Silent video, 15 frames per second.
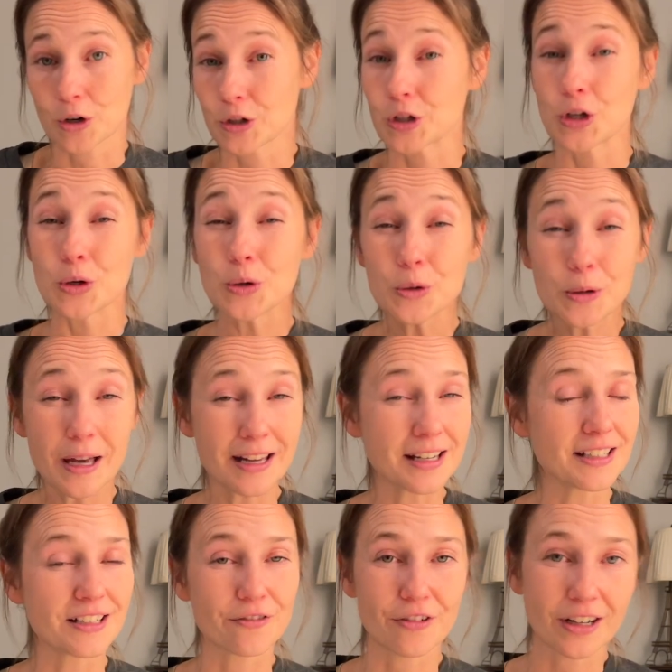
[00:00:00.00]
new and
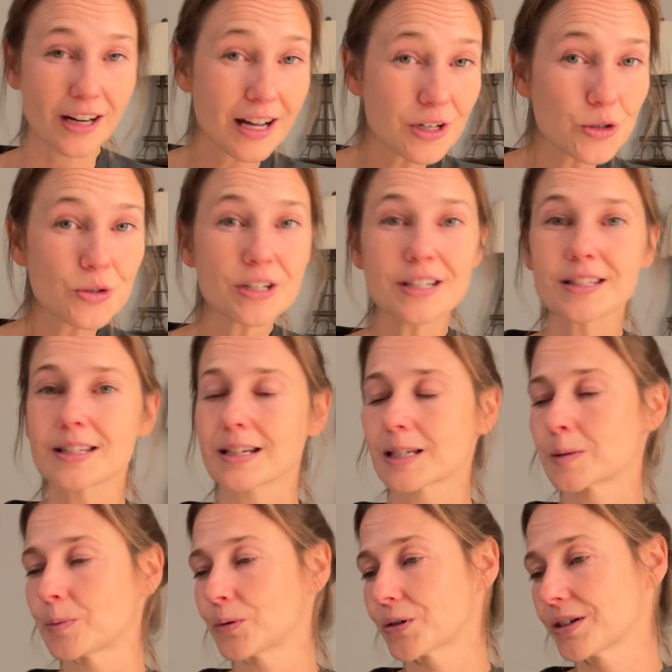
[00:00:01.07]
in different countries and
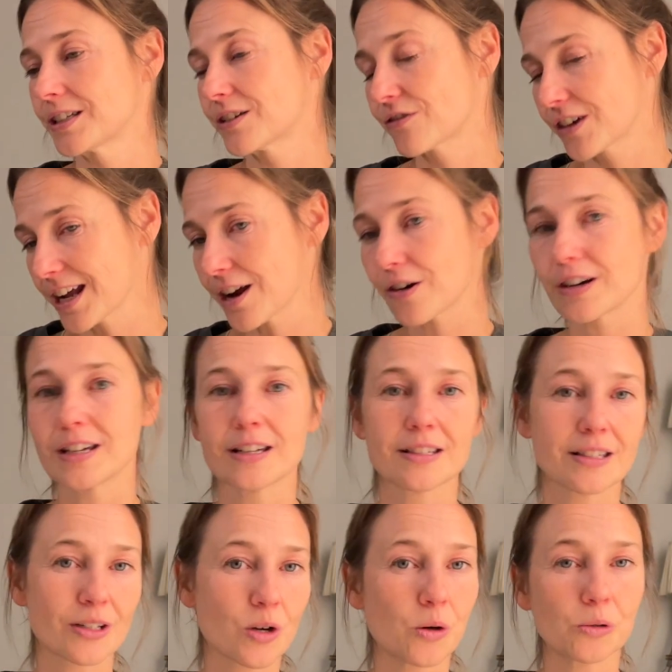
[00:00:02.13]
exploring different areas
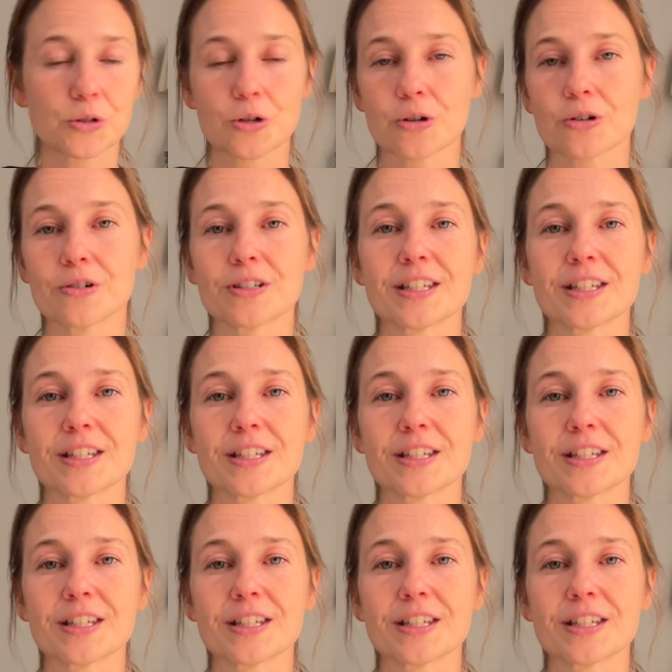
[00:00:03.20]
and cultures.